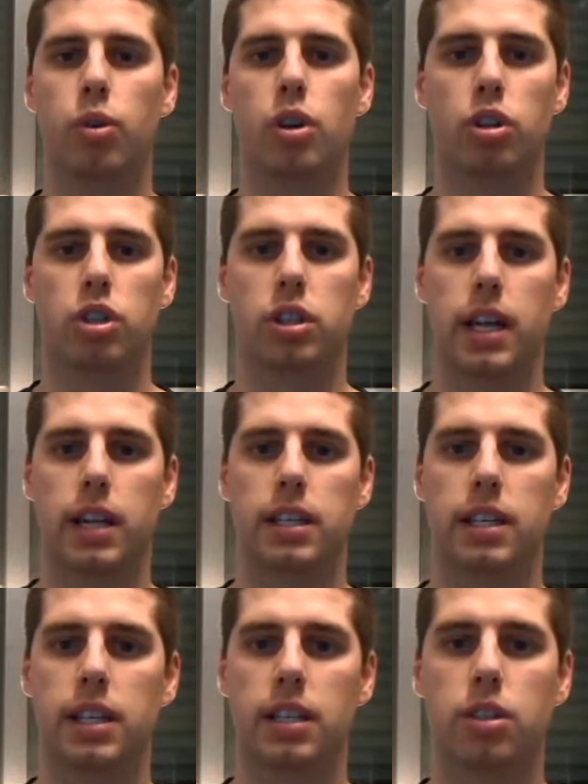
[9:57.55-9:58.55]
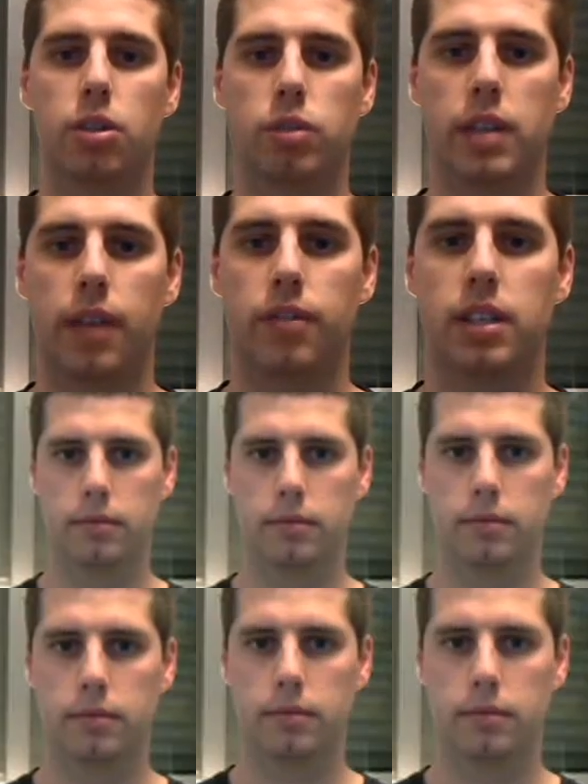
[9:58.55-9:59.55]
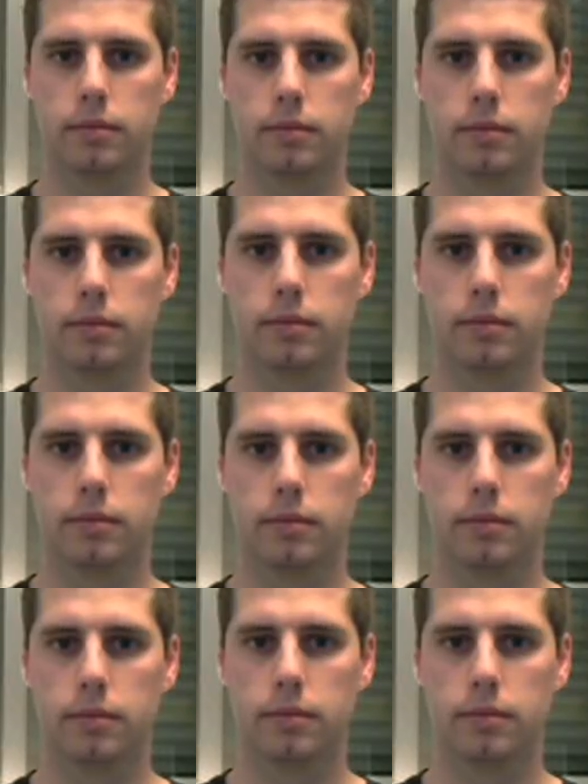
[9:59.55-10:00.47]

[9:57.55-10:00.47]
Logitech C270 HD webcam.